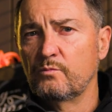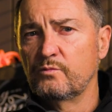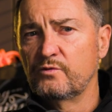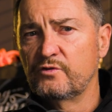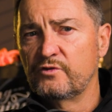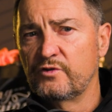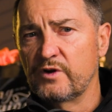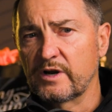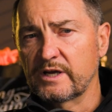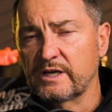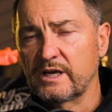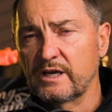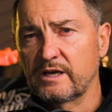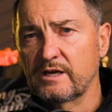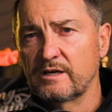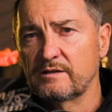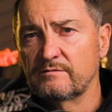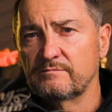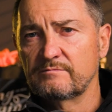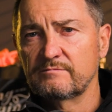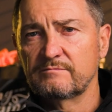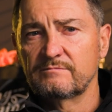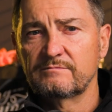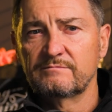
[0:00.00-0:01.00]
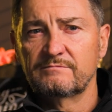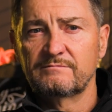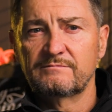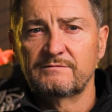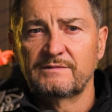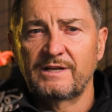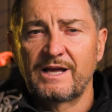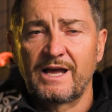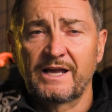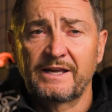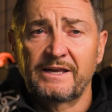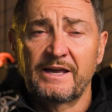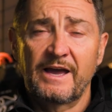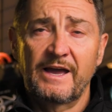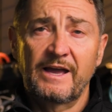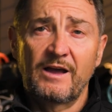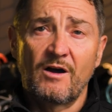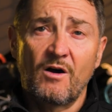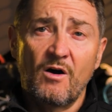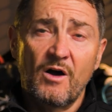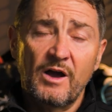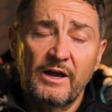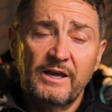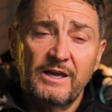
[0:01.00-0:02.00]
trekking it, aka
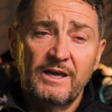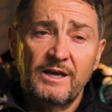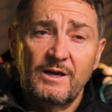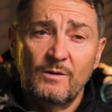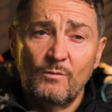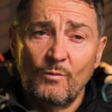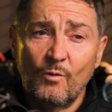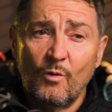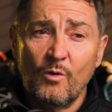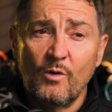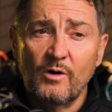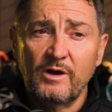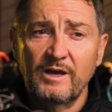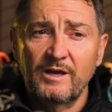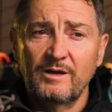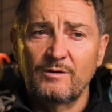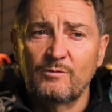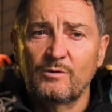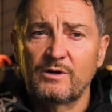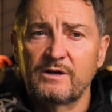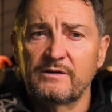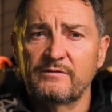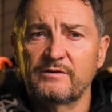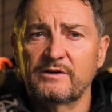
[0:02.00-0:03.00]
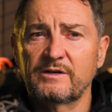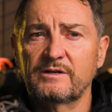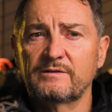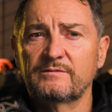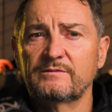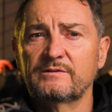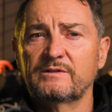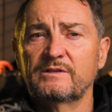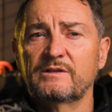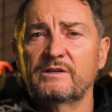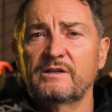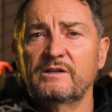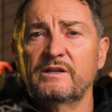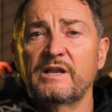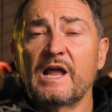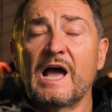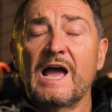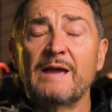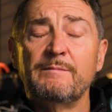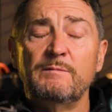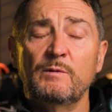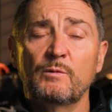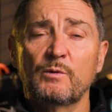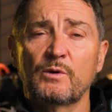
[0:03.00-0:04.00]
hiking, walking, whatever
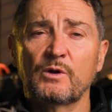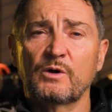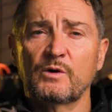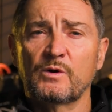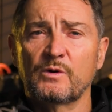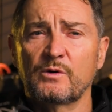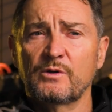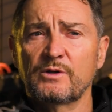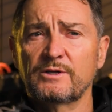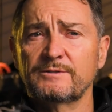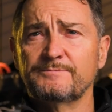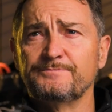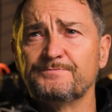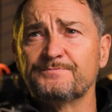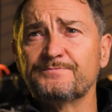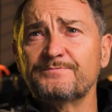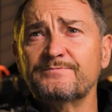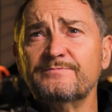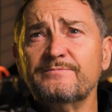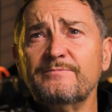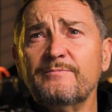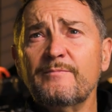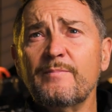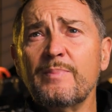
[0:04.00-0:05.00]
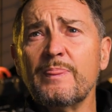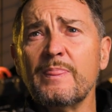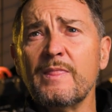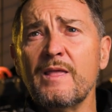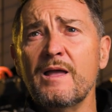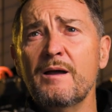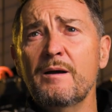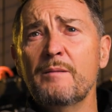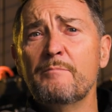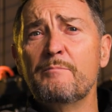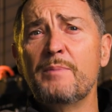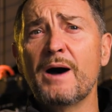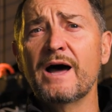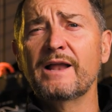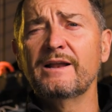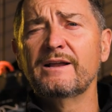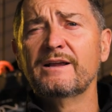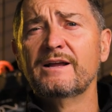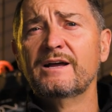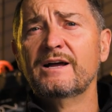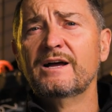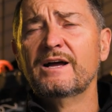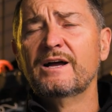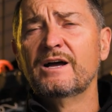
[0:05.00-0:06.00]
name you want to call it, but
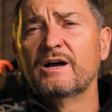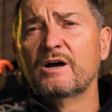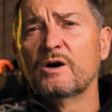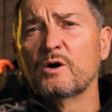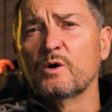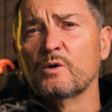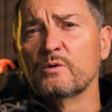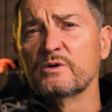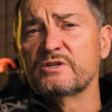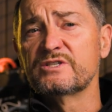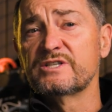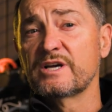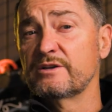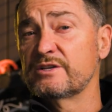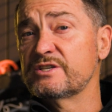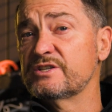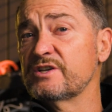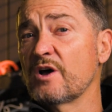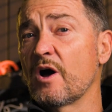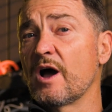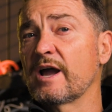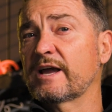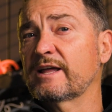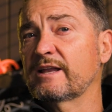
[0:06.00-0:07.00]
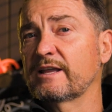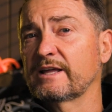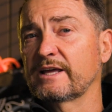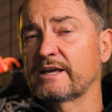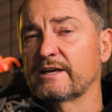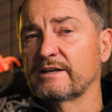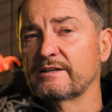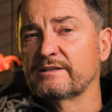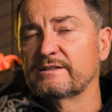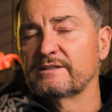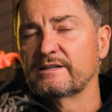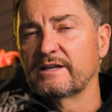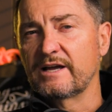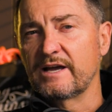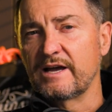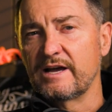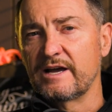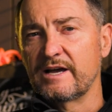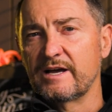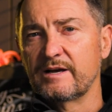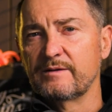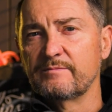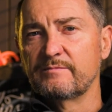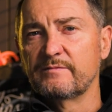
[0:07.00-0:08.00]
also cycling it.
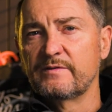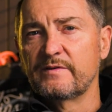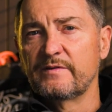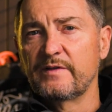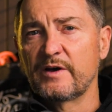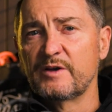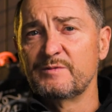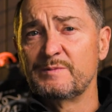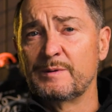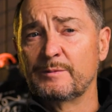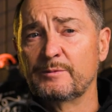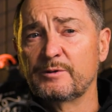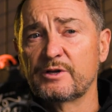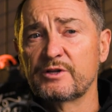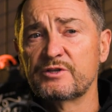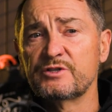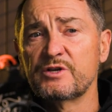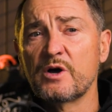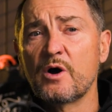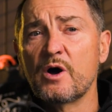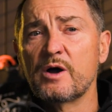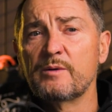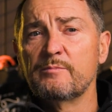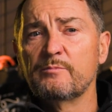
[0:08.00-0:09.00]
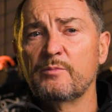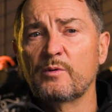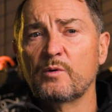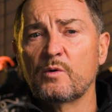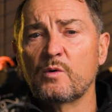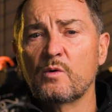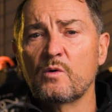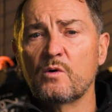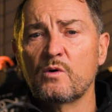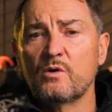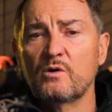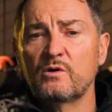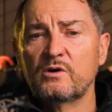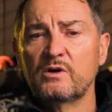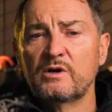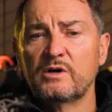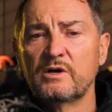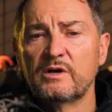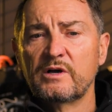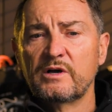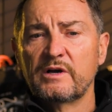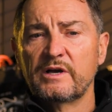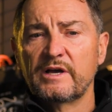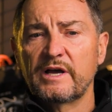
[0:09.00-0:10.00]
For those people that are time poor,
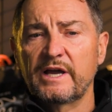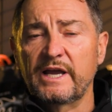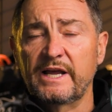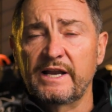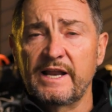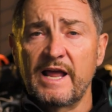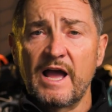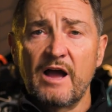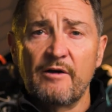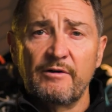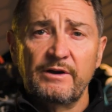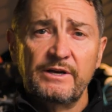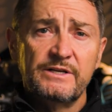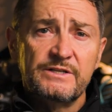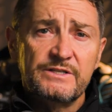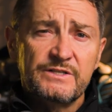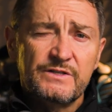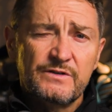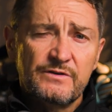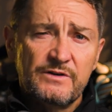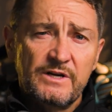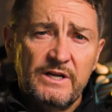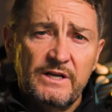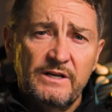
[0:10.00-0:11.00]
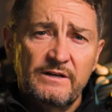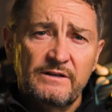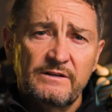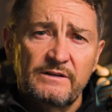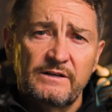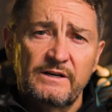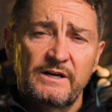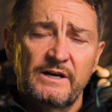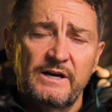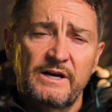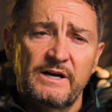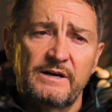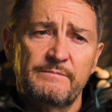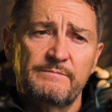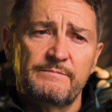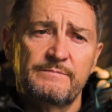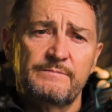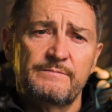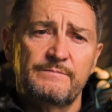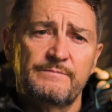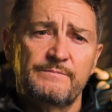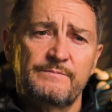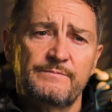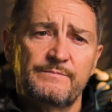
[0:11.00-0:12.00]
in our industry,
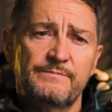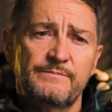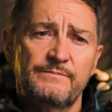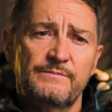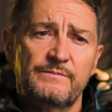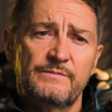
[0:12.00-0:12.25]
time